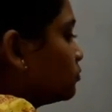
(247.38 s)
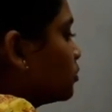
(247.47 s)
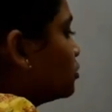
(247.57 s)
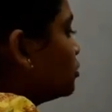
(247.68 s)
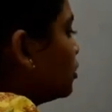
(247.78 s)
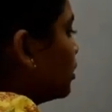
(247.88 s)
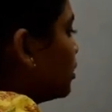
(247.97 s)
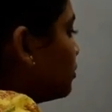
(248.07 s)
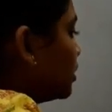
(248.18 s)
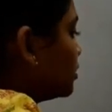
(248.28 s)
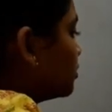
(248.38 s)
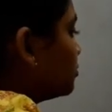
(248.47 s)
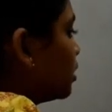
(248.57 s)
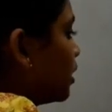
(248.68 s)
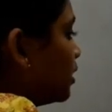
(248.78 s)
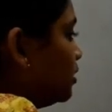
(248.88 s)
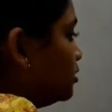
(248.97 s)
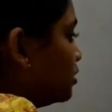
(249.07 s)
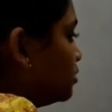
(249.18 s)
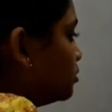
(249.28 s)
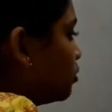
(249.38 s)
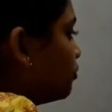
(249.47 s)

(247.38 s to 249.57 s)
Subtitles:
So here meristems are regions of